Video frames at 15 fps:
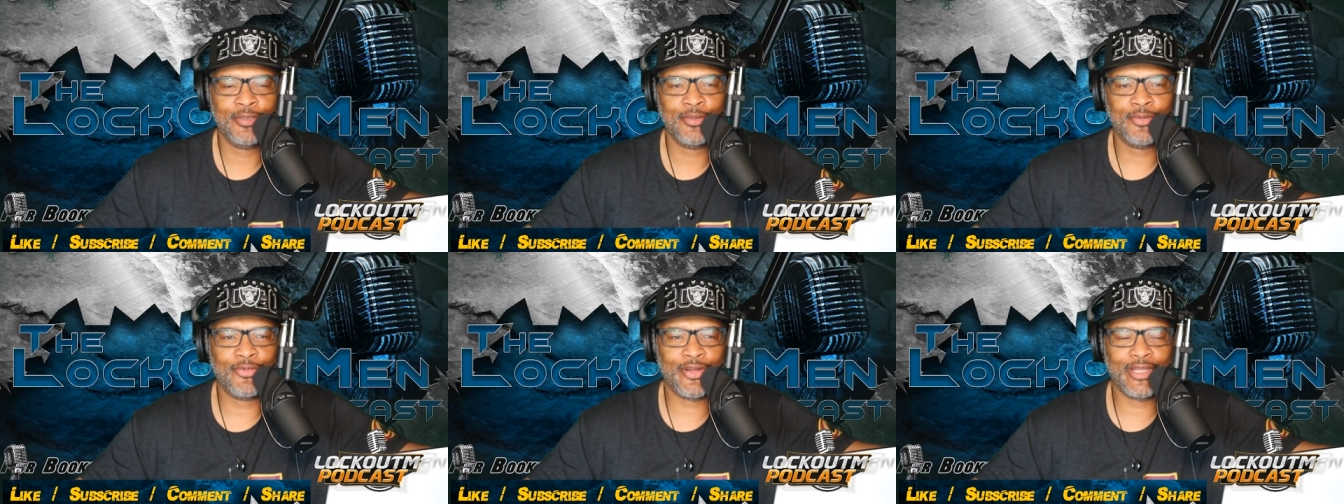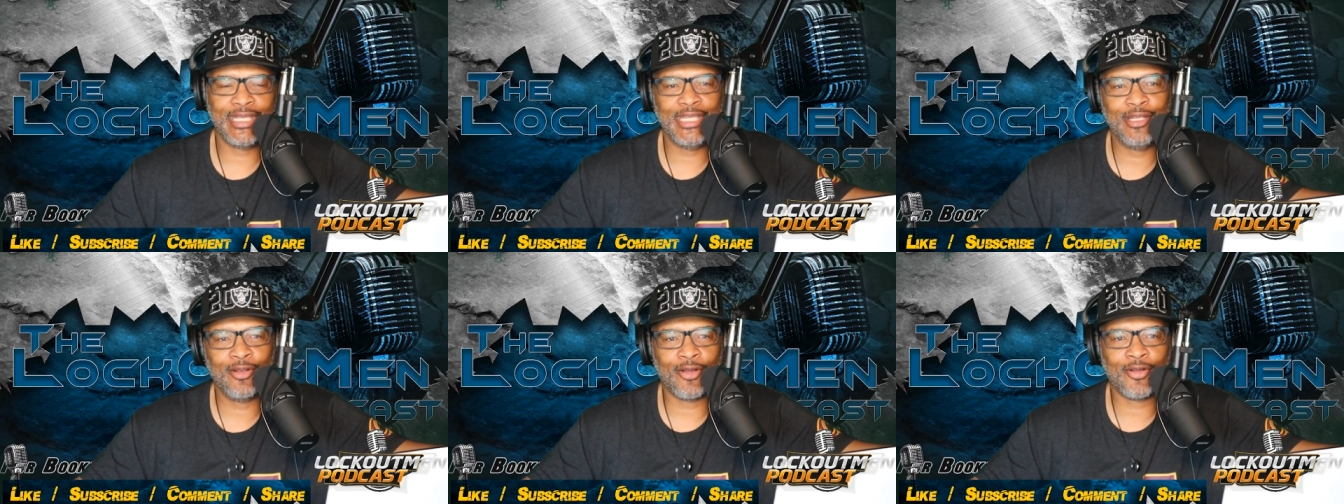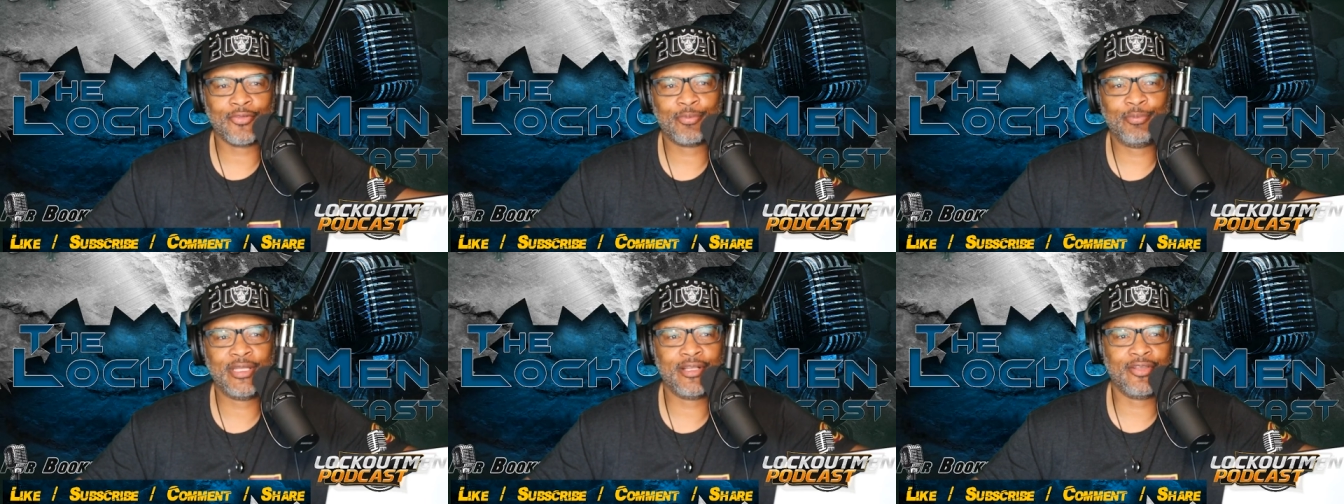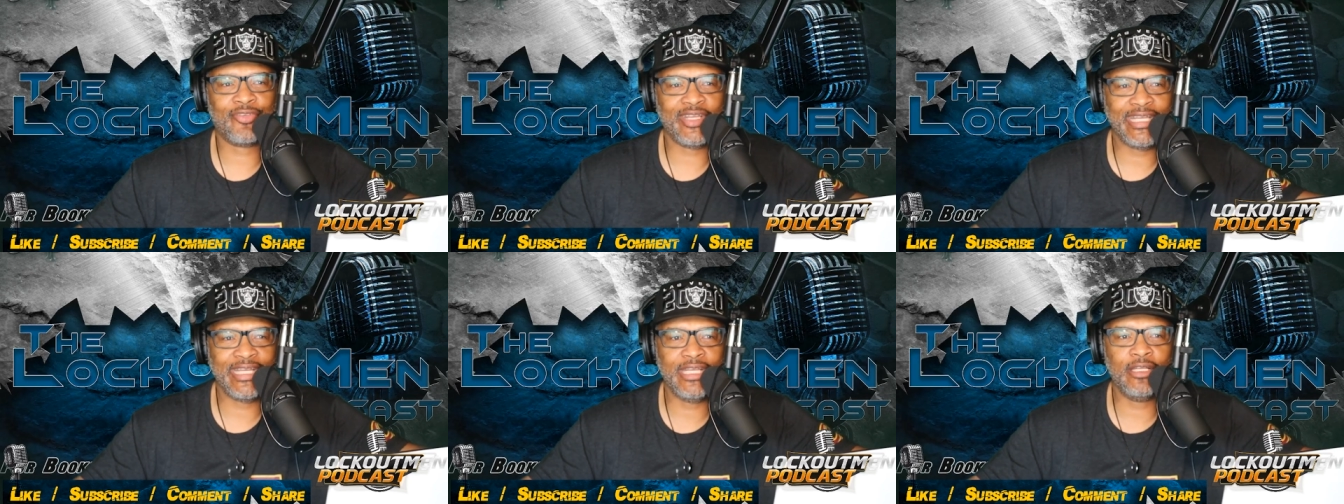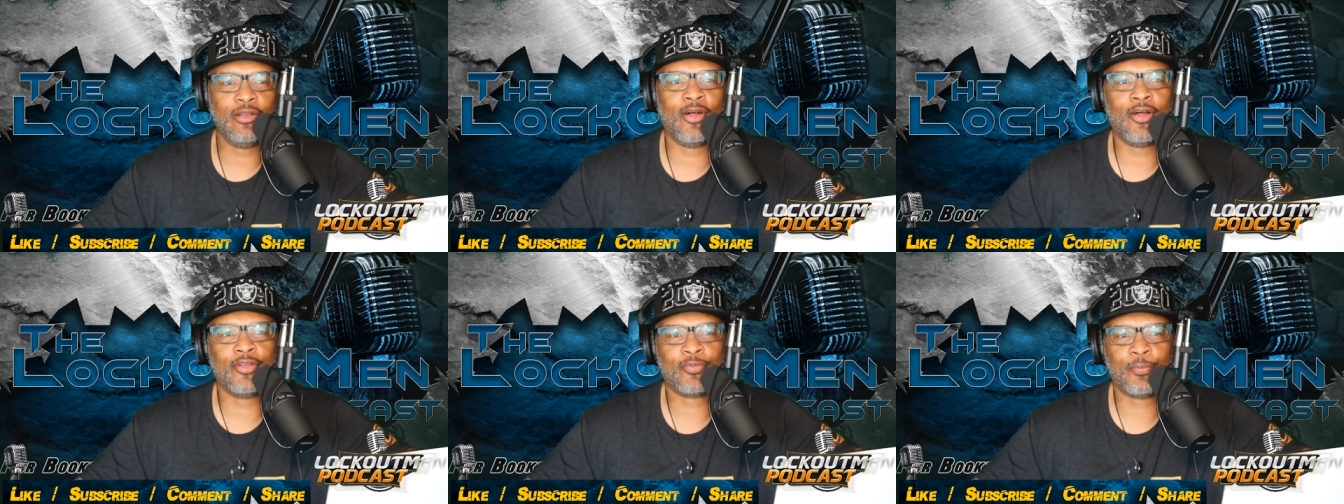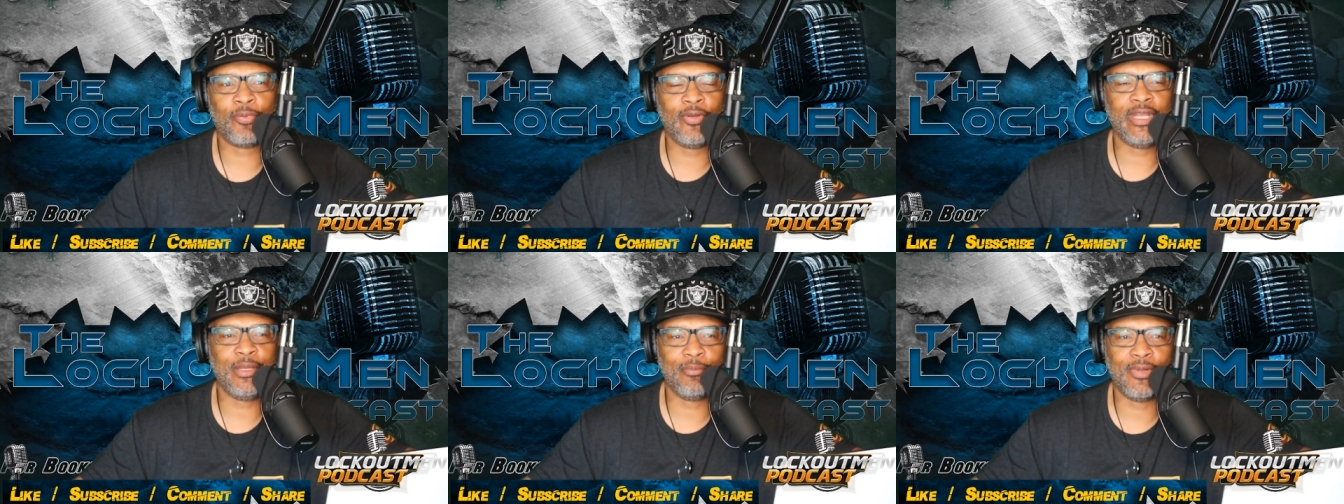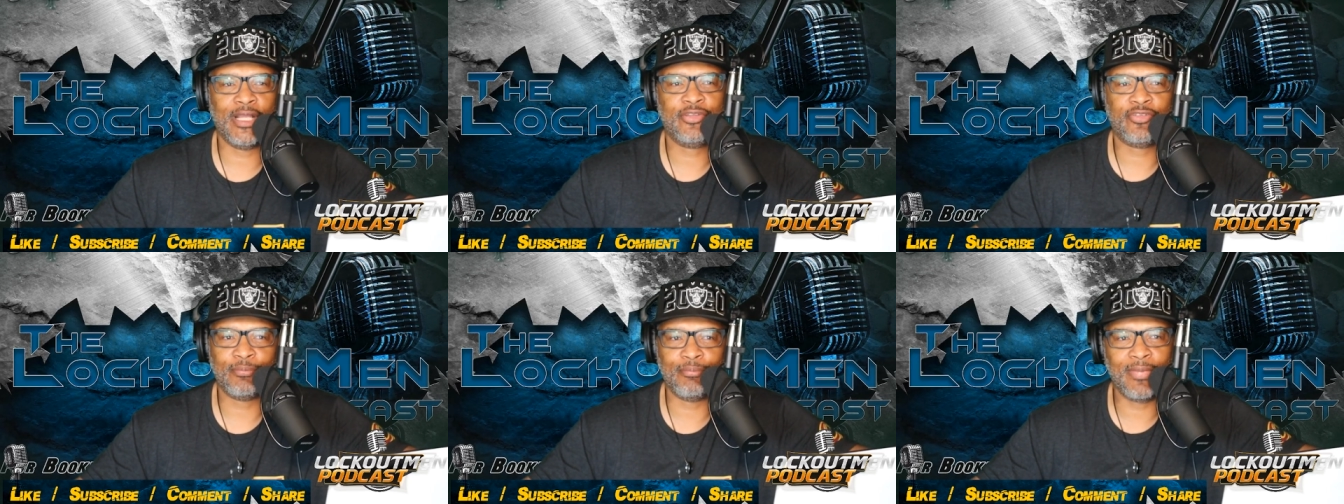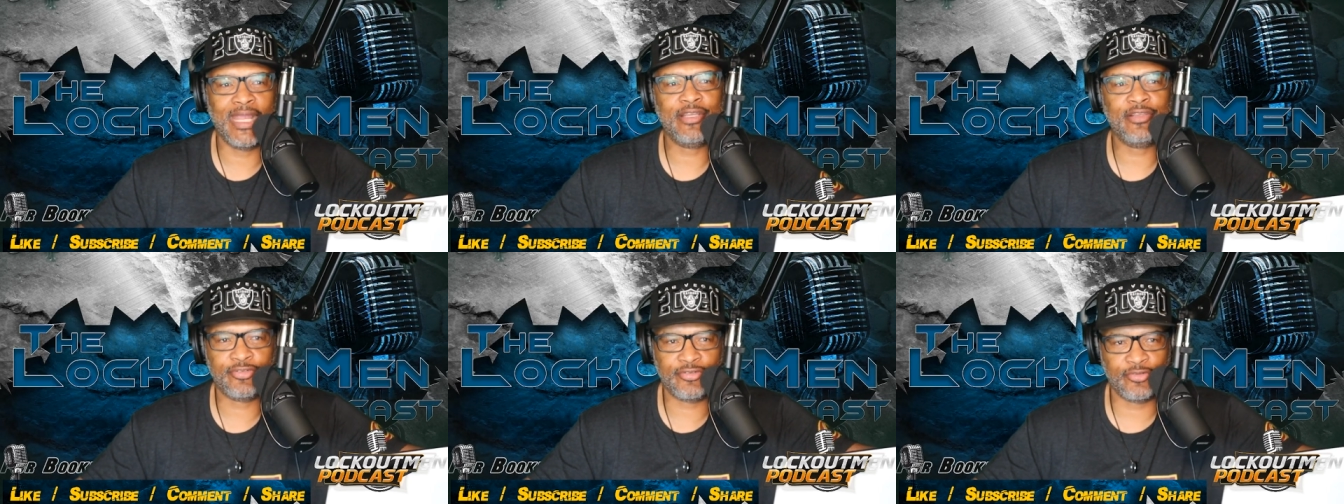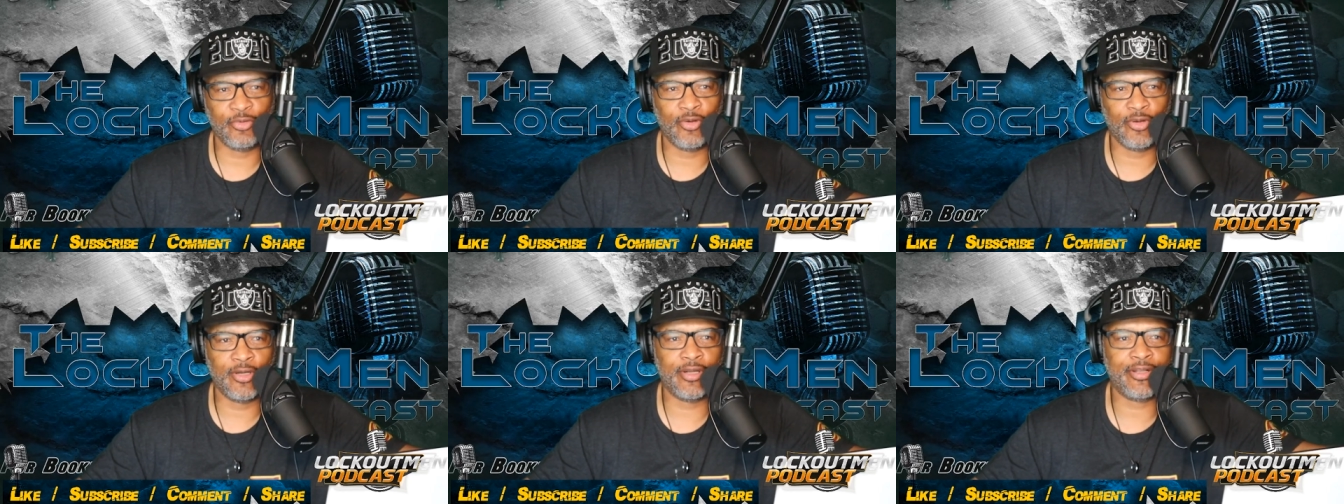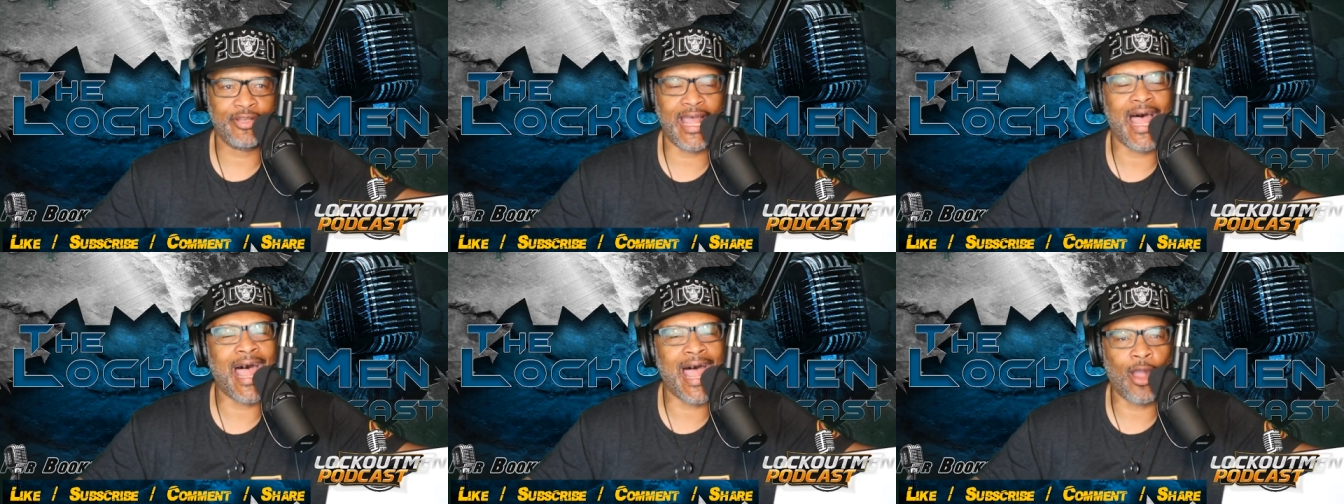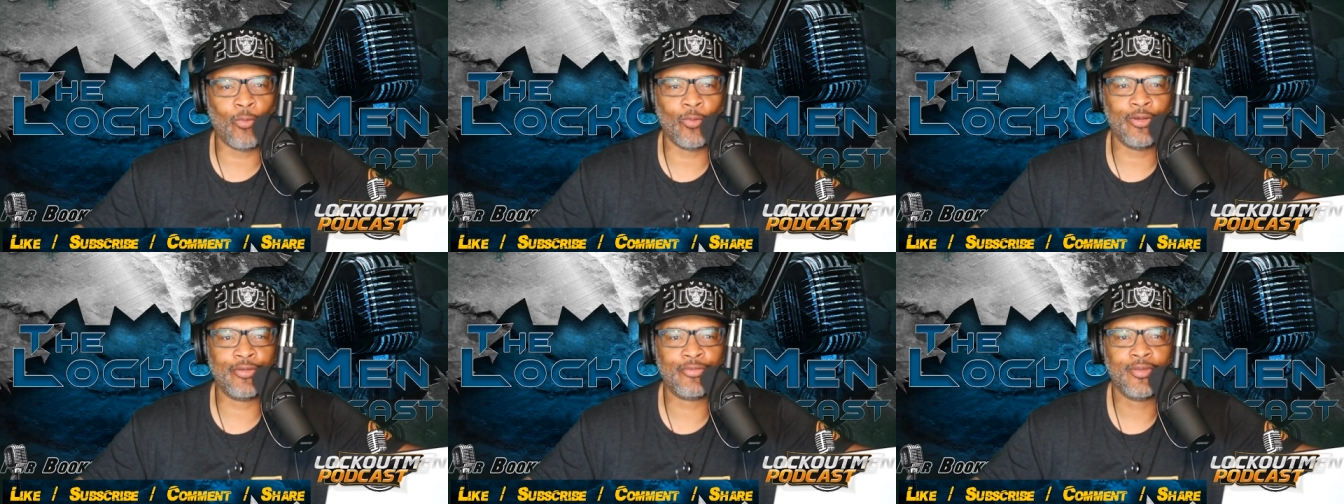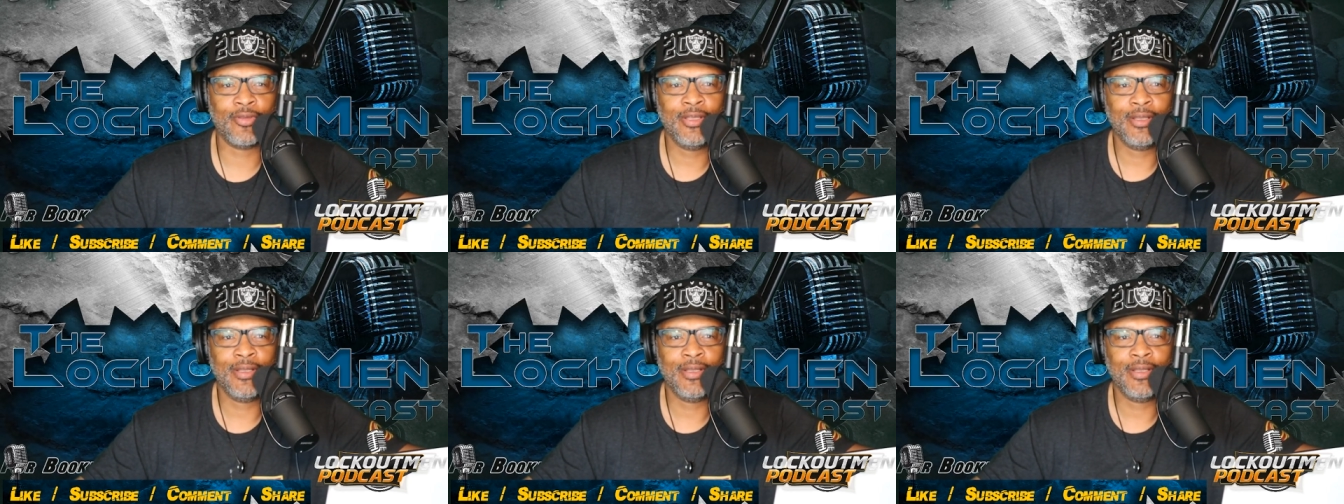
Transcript: on e-laws, because e-laws pretty much make sure of the hours